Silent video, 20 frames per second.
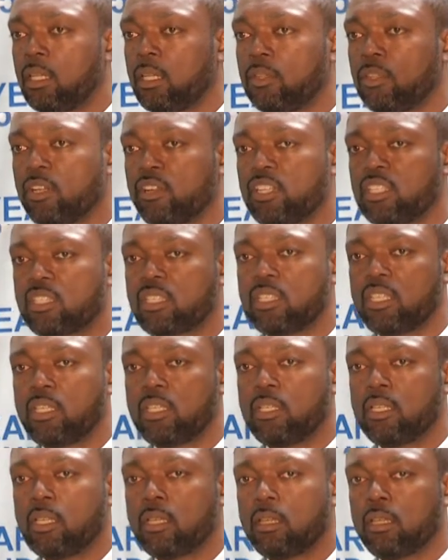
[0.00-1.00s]
There is
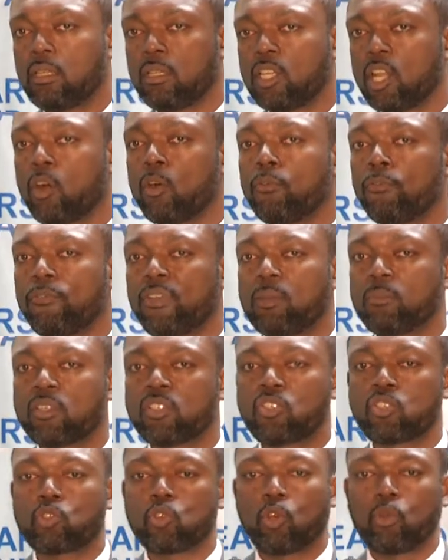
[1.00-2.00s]
the now
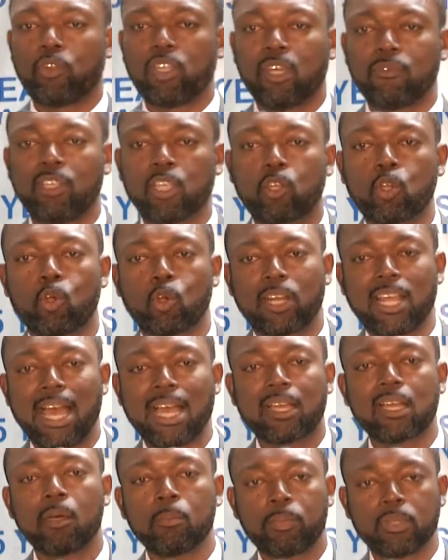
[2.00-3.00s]
famous story of the
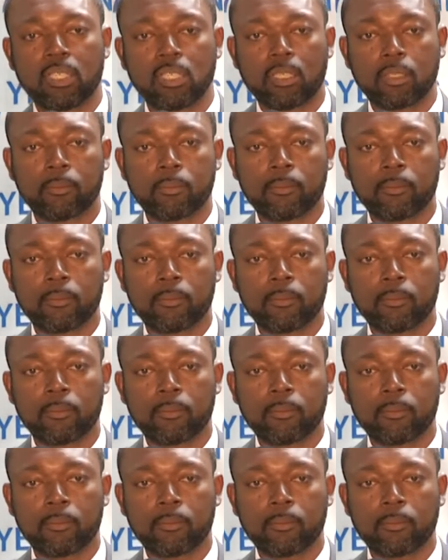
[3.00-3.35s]
Kodak company.